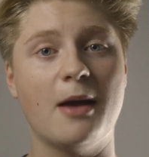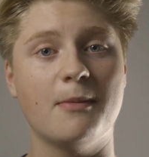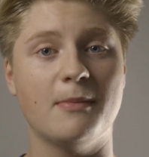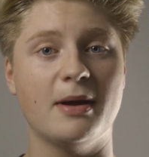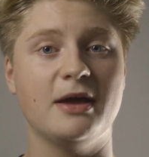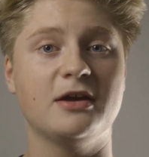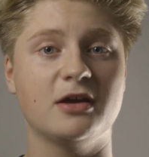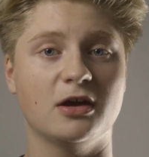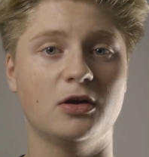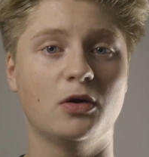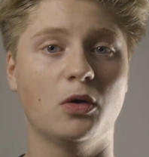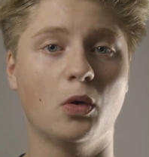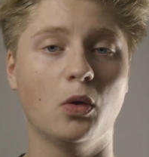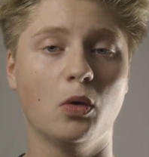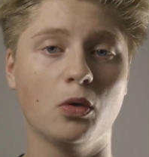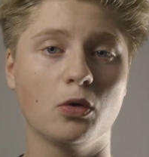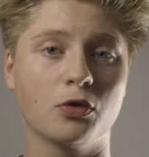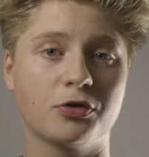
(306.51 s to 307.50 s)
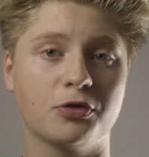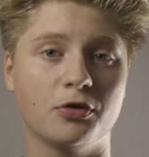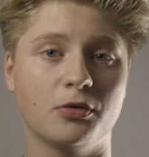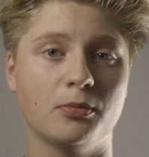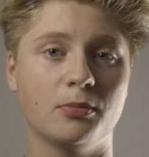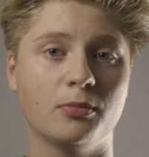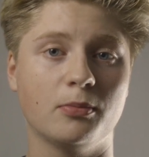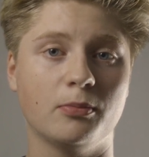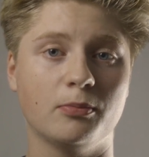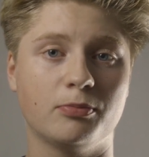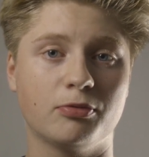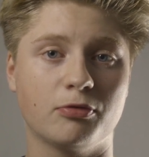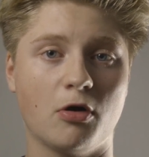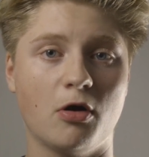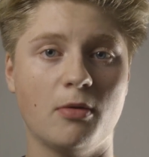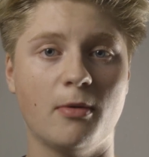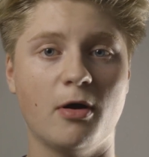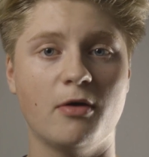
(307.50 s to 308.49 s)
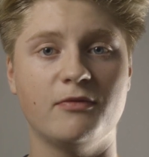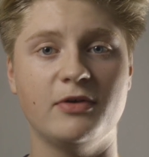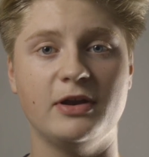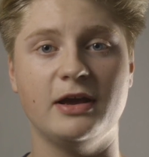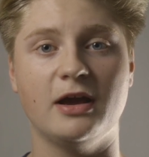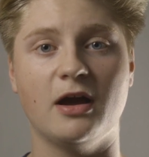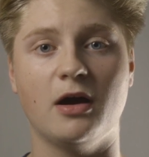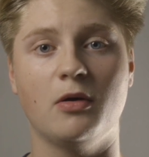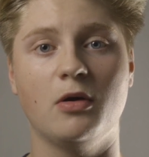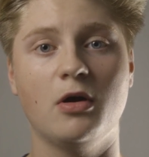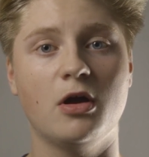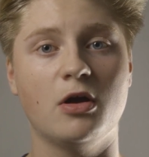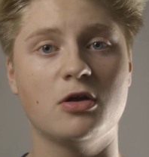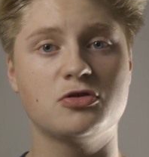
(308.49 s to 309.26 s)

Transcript: make an awesome promo video